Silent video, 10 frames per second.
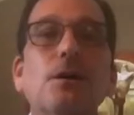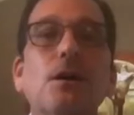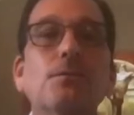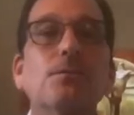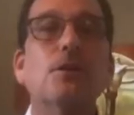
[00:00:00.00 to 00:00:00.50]

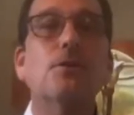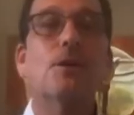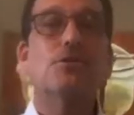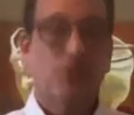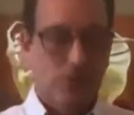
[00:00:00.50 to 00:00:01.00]
oh, another
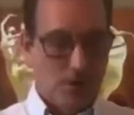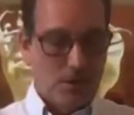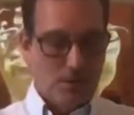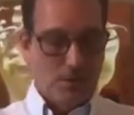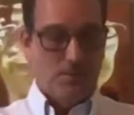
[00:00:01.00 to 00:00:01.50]
question,
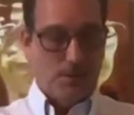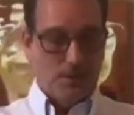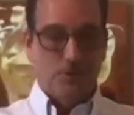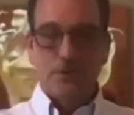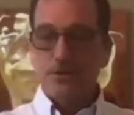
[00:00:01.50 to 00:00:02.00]
sorry, I
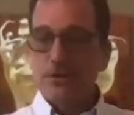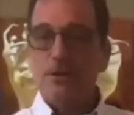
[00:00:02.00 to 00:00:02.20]
apologize.